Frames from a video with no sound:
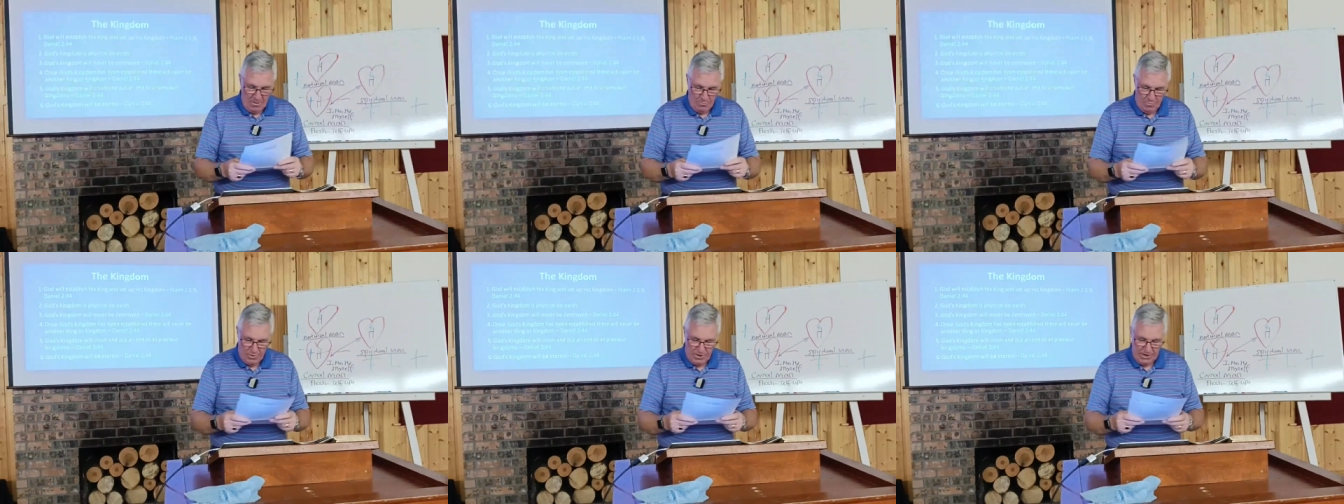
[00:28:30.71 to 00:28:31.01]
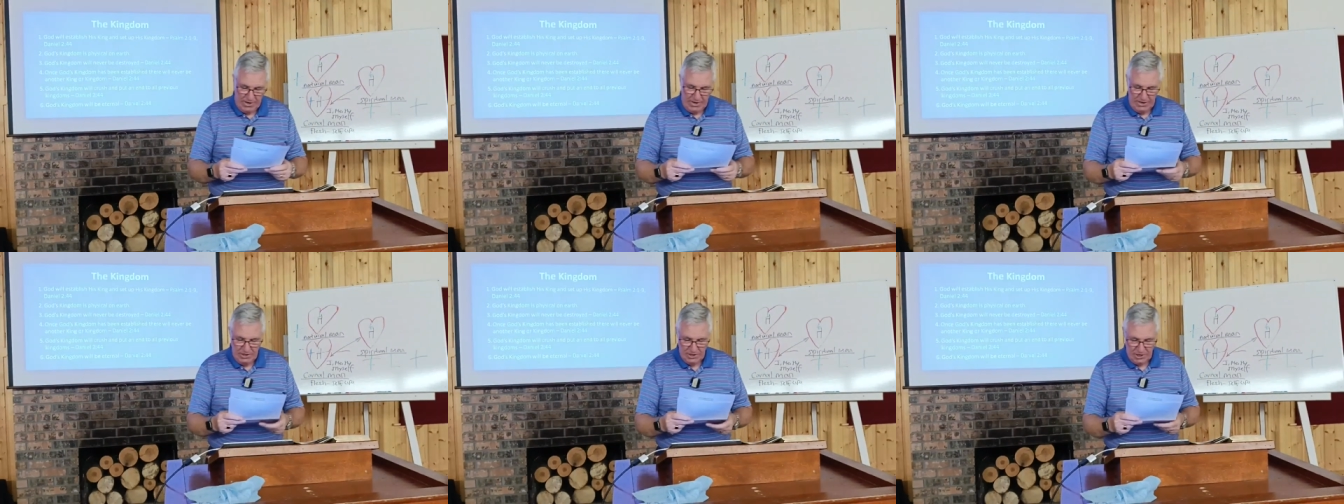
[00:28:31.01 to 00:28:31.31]

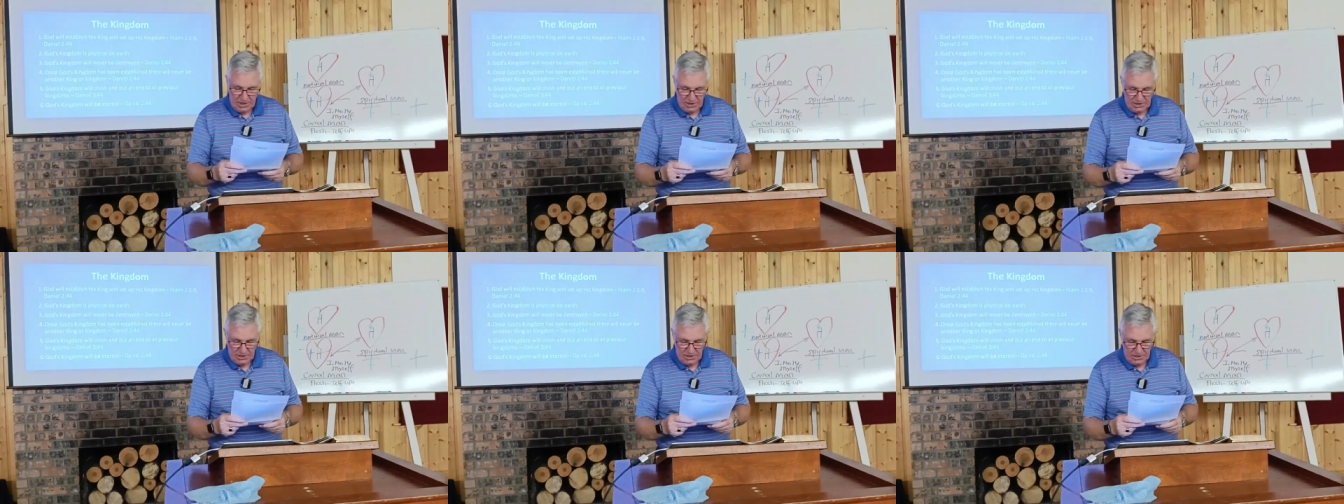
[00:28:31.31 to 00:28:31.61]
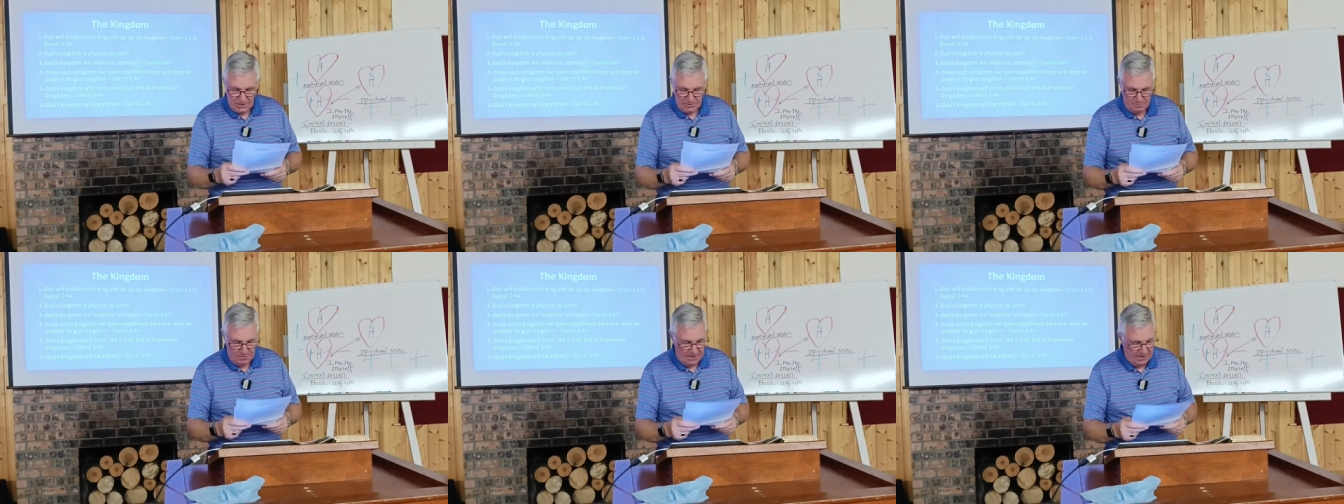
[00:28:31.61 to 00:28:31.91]
bringing
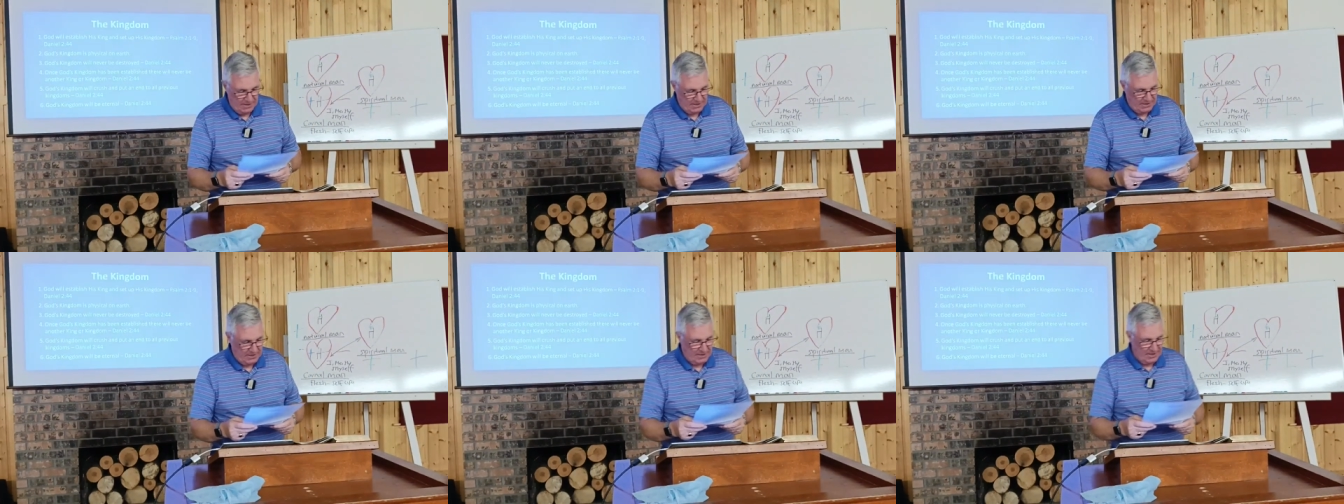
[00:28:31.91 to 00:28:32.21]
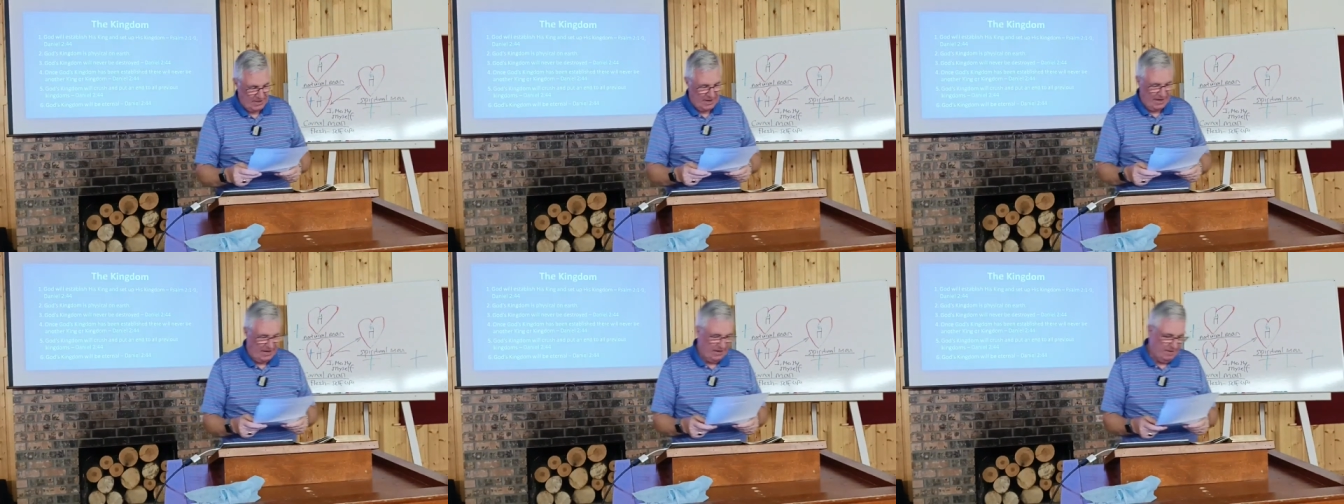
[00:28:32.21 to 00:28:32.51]
justice, peace,
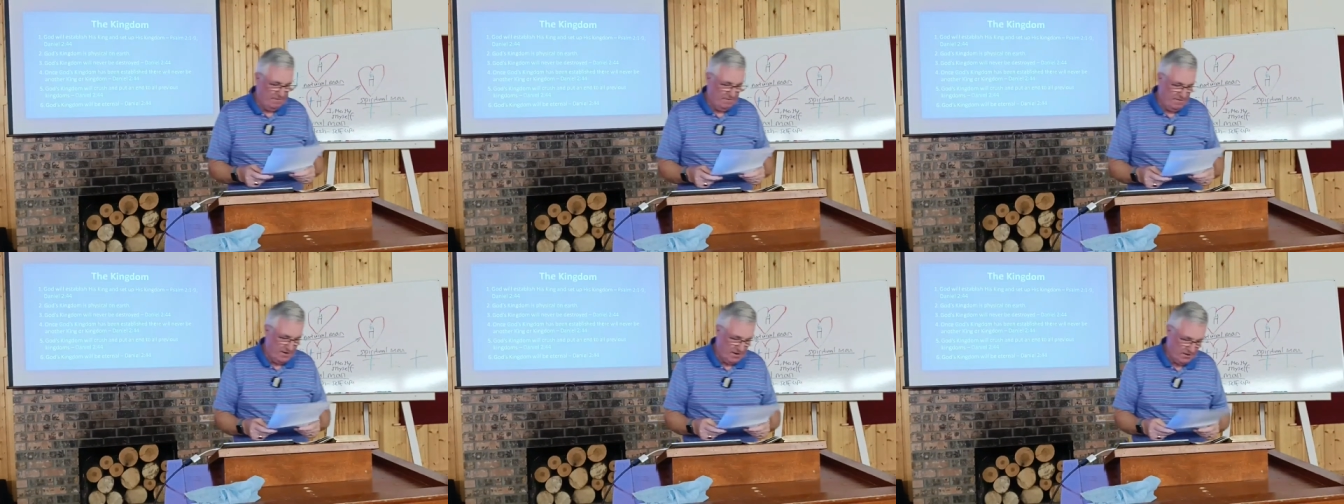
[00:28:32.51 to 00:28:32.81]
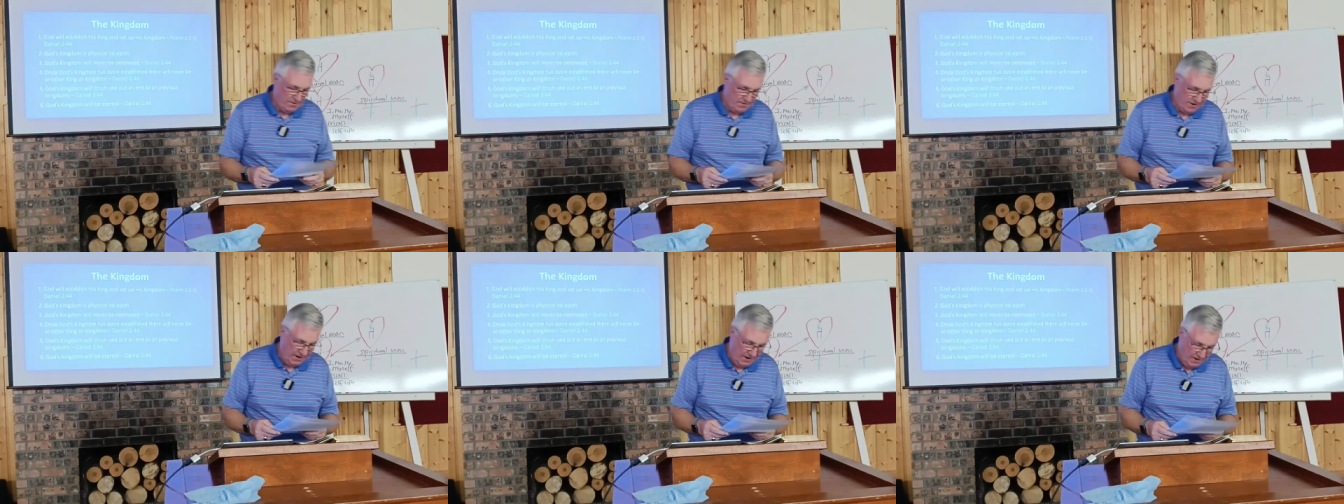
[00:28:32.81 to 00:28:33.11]
delight, and
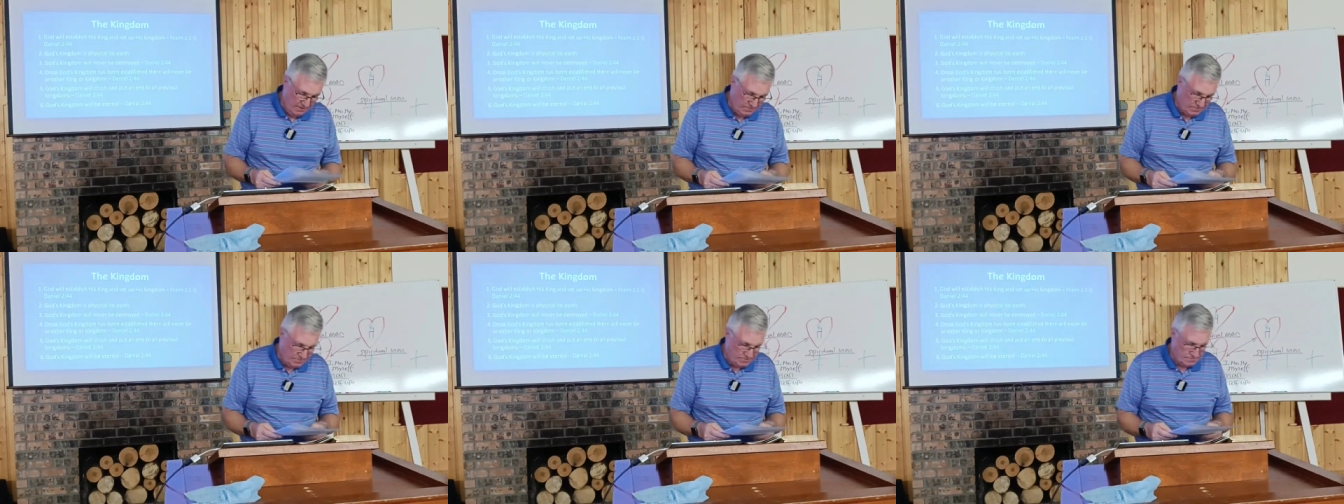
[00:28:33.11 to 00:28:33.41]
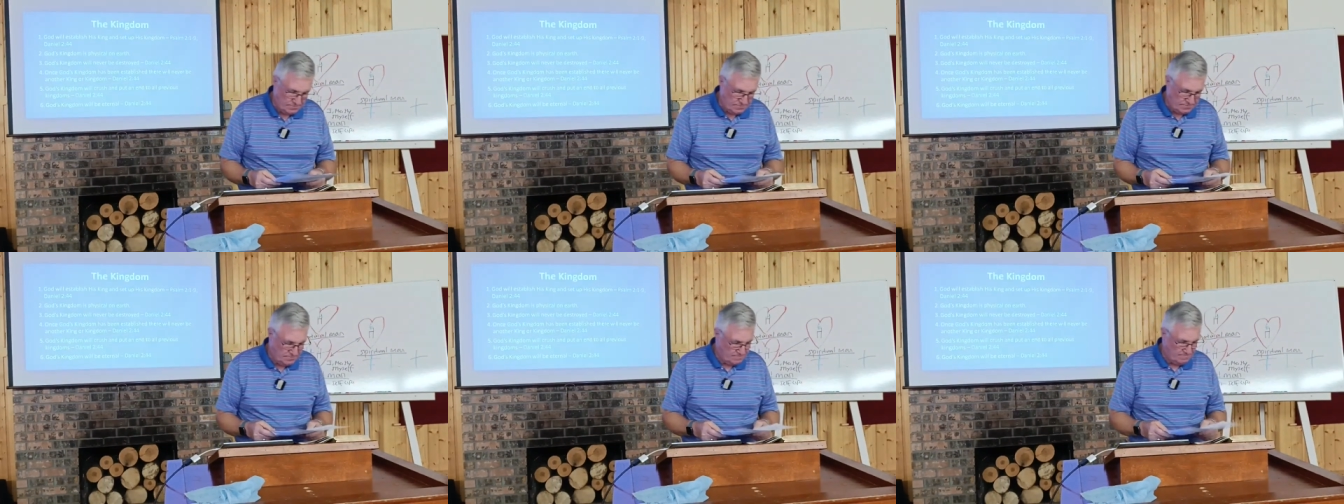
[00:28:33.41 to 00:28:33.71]
victory.
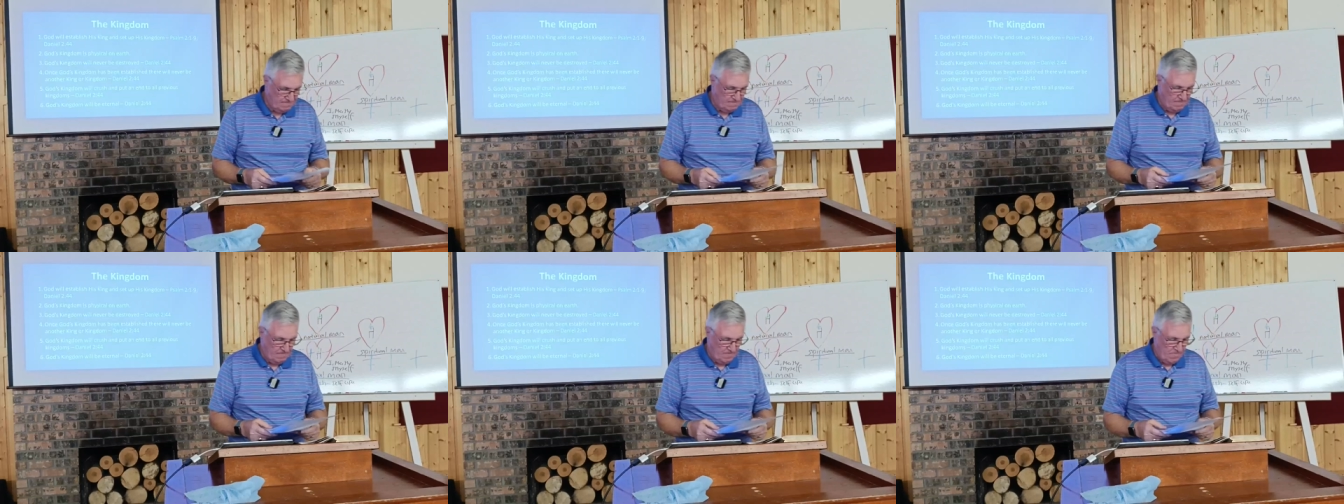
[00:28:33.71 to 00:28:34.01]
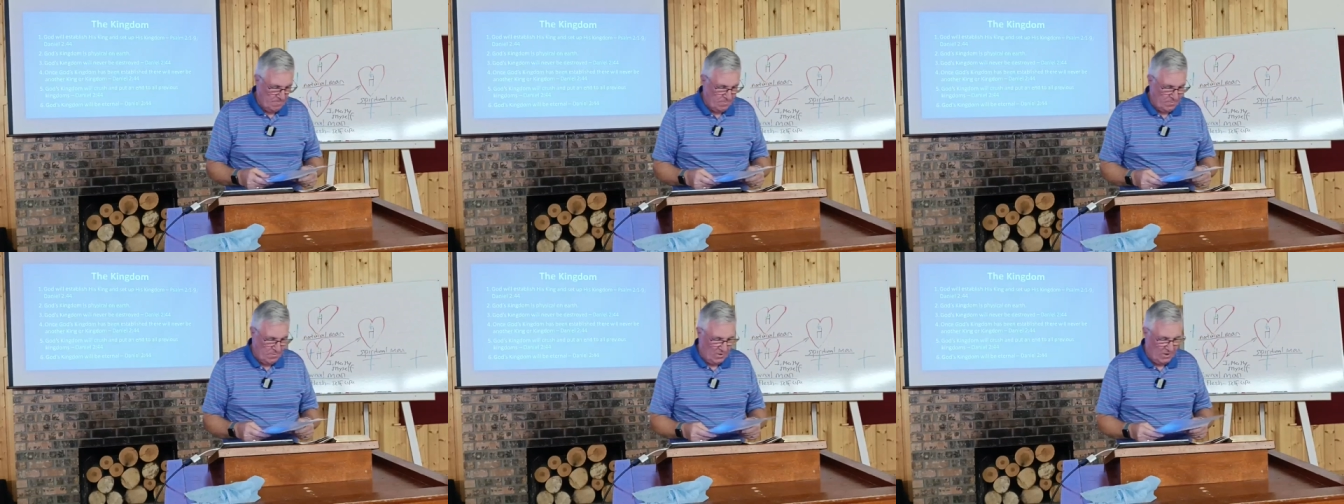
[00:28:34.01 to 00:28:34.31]

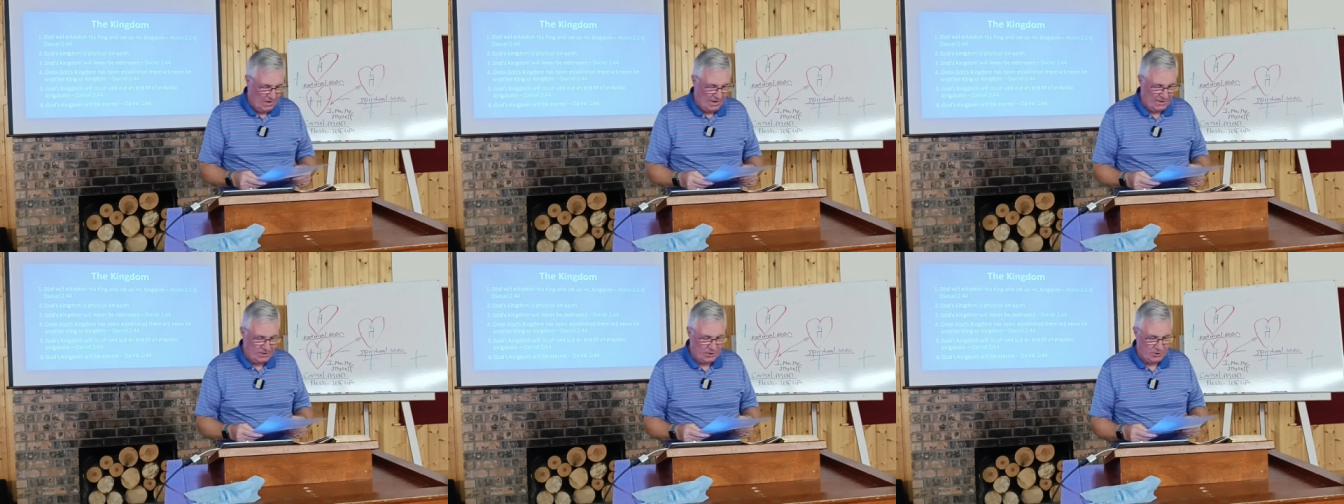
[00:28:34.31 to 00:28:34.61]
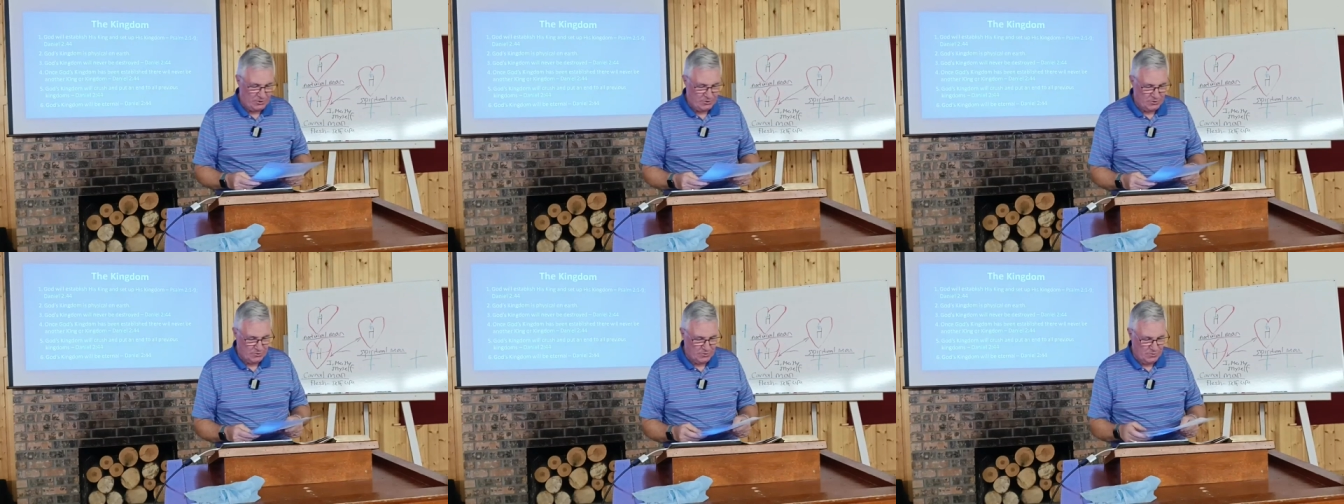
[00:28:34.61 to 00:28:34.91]
Well, that's
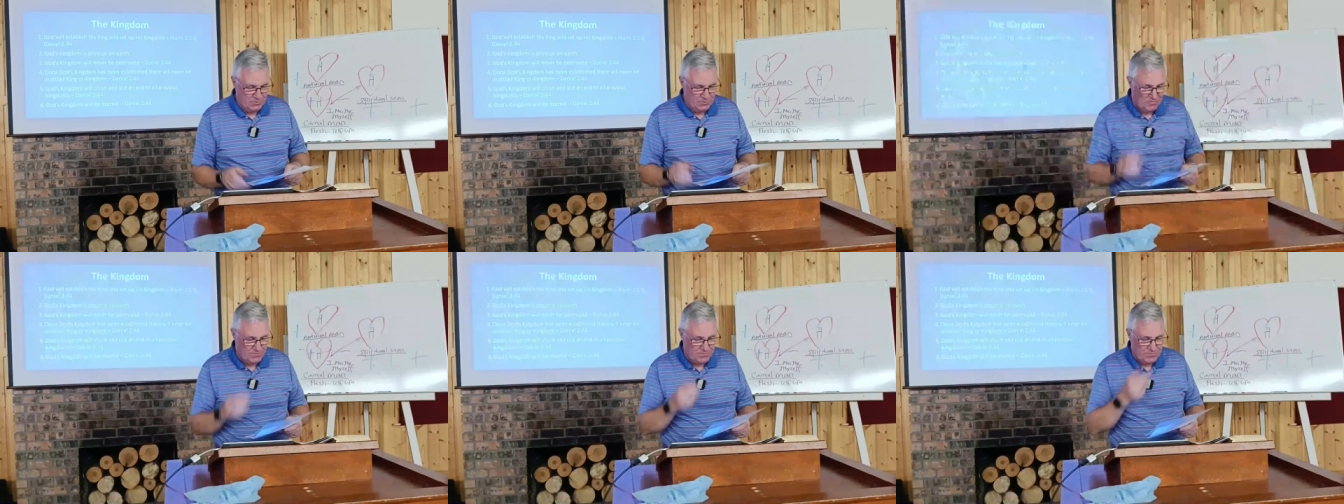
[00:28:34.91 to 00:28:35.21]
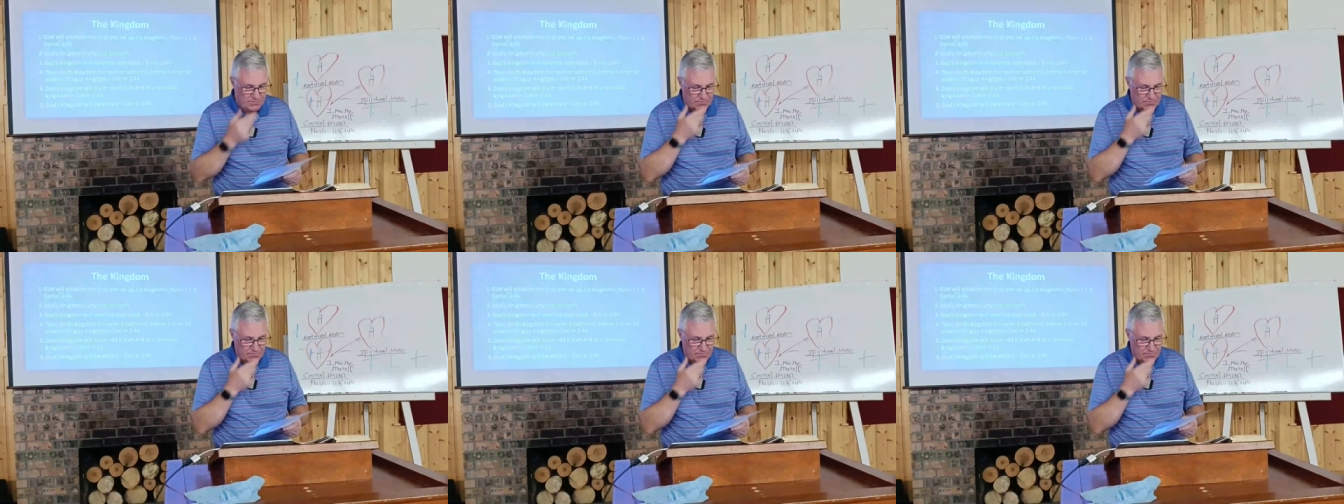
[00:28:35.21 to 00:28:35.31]
true.